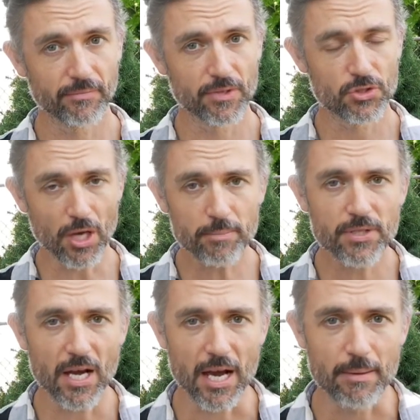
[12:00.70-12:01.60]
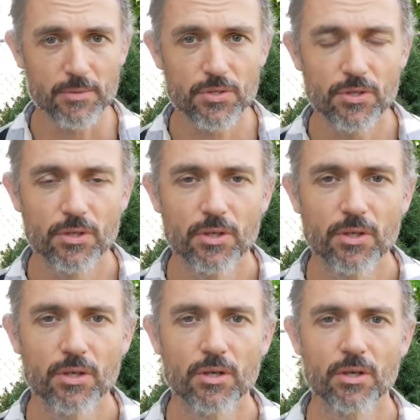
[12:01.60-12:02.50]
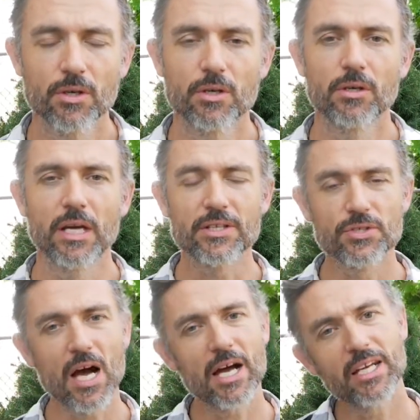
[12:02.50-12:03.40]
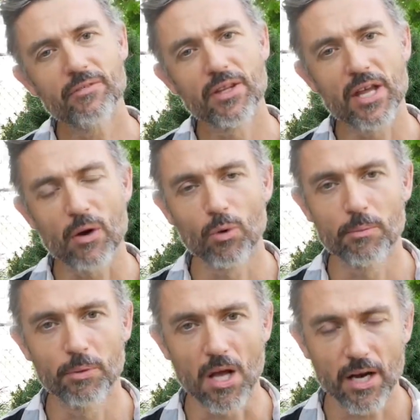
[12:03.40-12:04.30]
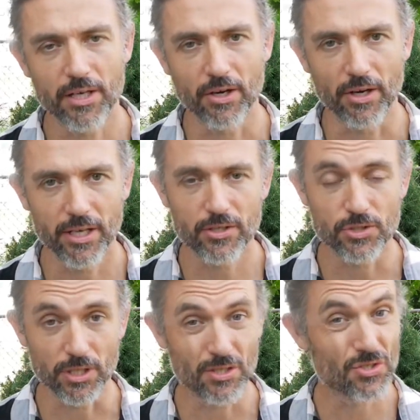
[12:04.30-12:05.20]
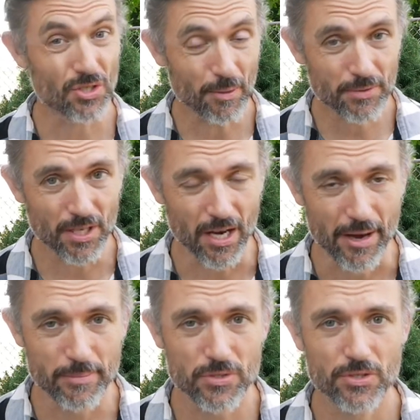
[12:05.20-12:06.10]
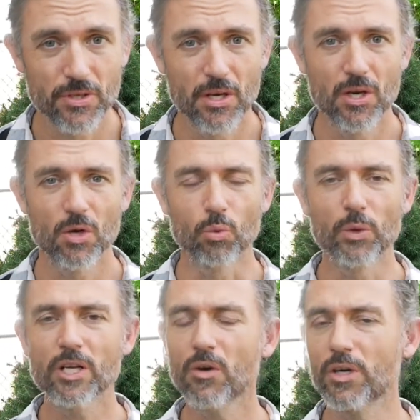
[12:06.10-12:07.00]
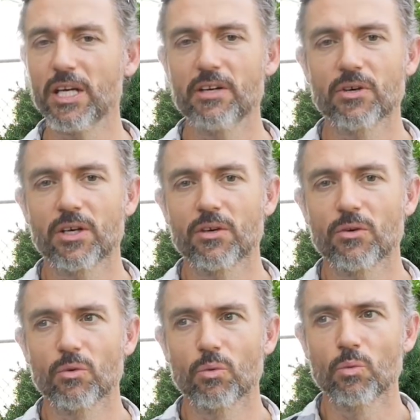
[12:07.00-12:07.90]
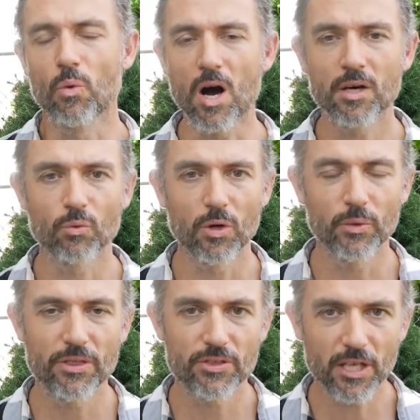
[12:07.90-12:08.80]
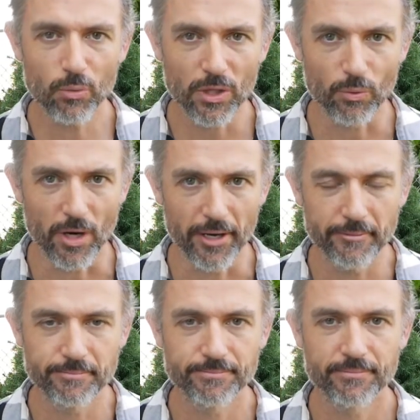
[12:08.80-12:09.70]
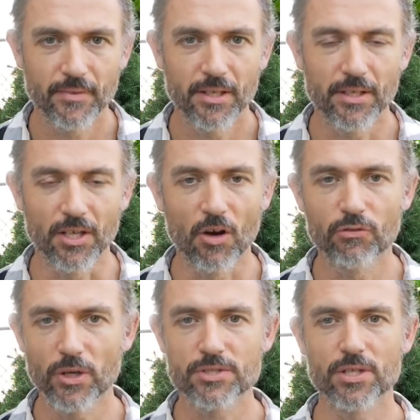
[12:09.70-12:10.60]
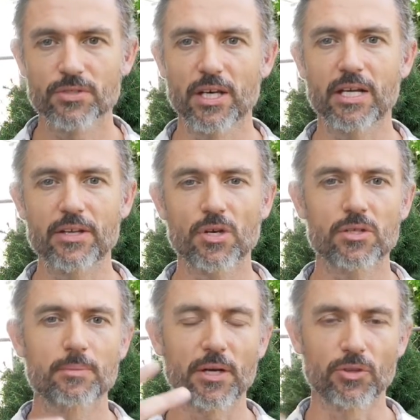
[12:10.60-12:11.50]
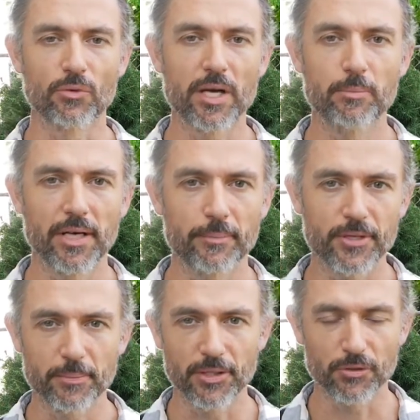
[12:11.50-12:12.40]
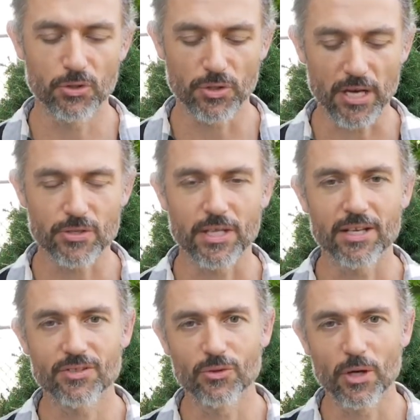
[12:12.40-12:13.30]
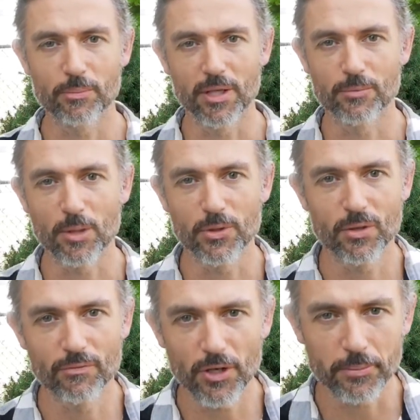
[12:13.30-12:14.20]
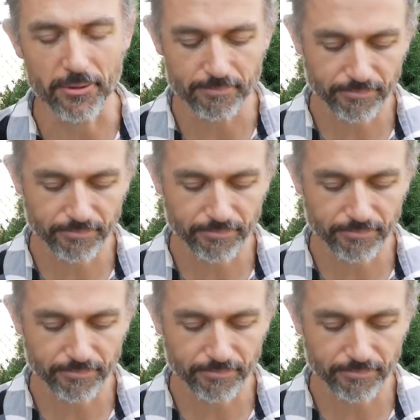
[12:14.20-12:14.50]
sometimes it's not even that we're blocking our energy. Sometimes we don't even want what we think we want. You know, for instance, like I talked about the red BMW, 2019 red BMW convertible.